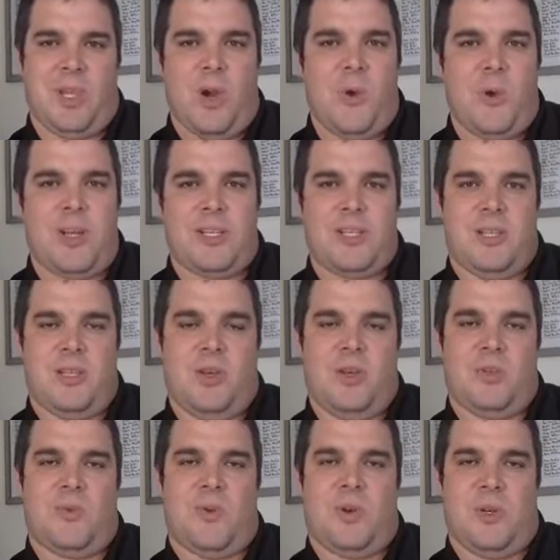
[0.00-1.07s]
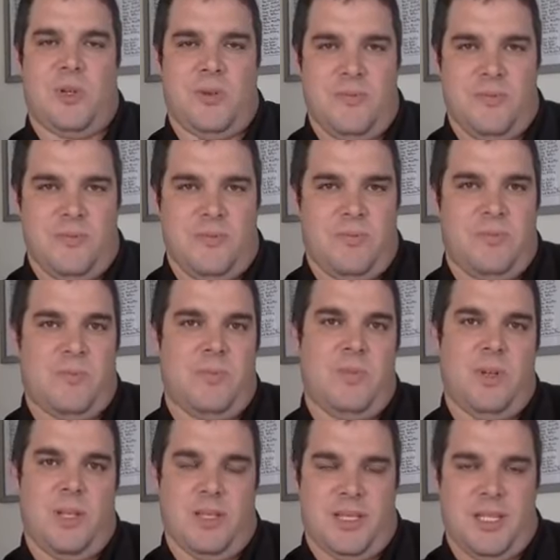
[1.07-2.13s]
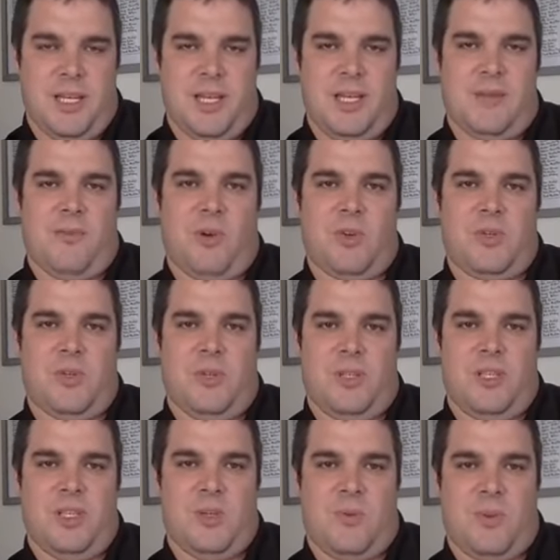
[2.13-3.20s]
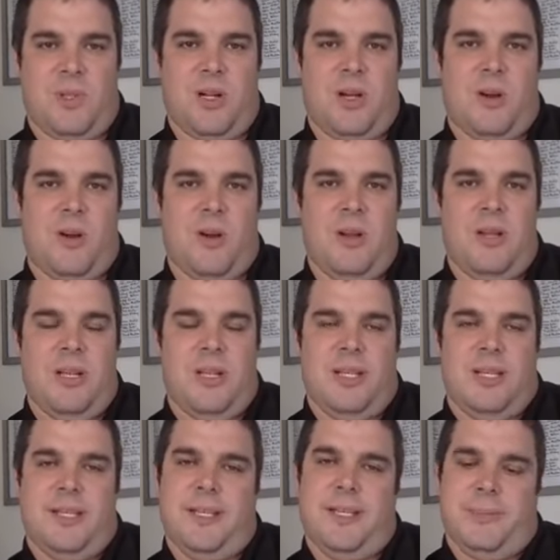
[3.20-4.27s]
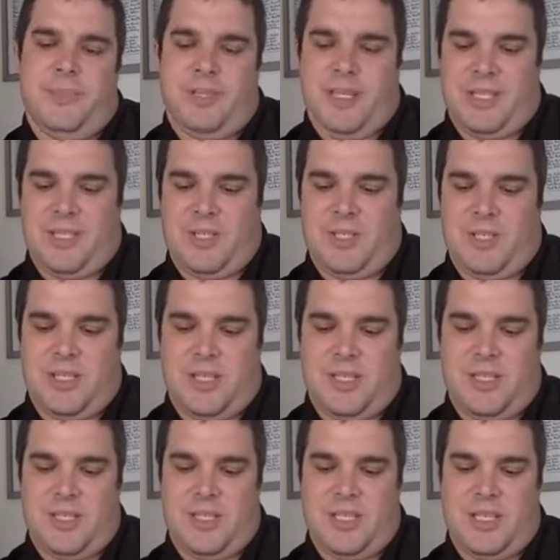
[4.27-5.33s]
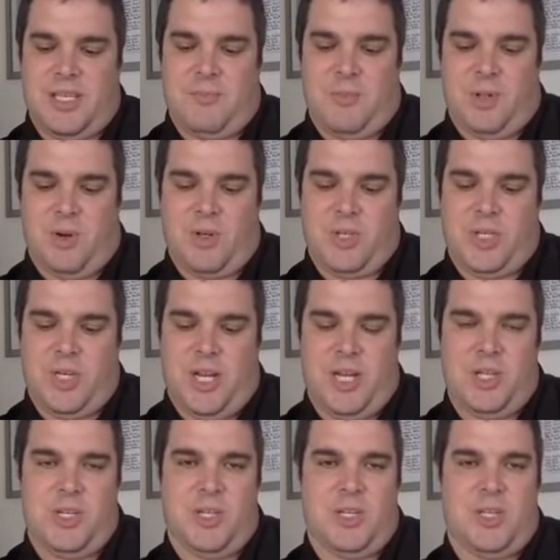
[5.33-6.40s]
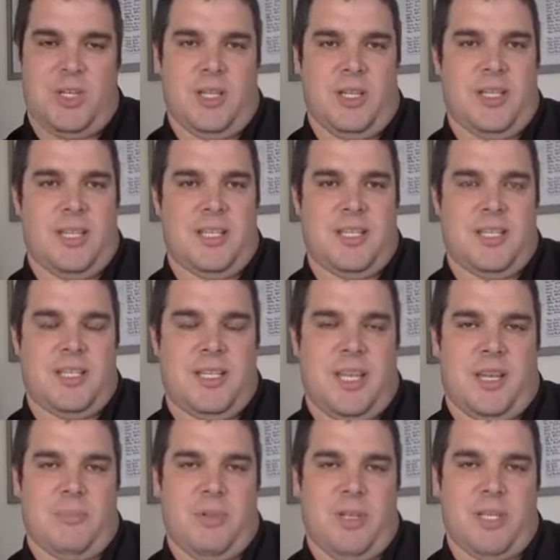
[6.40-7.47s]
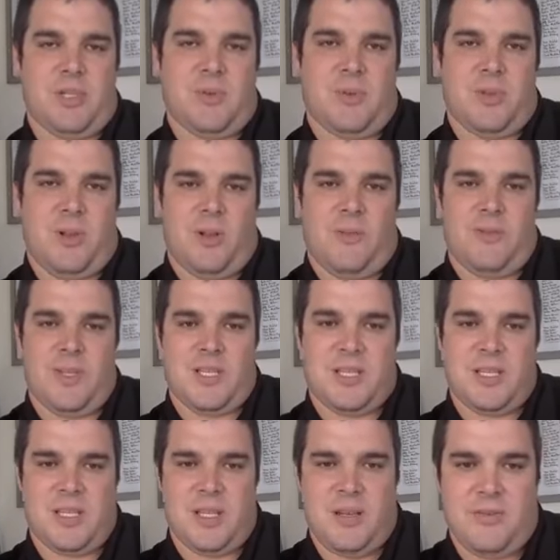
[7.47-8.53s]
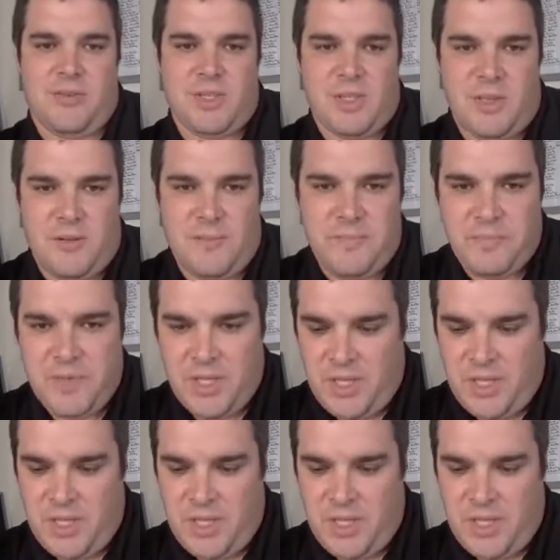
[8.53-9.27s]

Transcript: going to those. We're attending virtually, so we're there. But that's just a similar change that's taken place with all of this stuff. So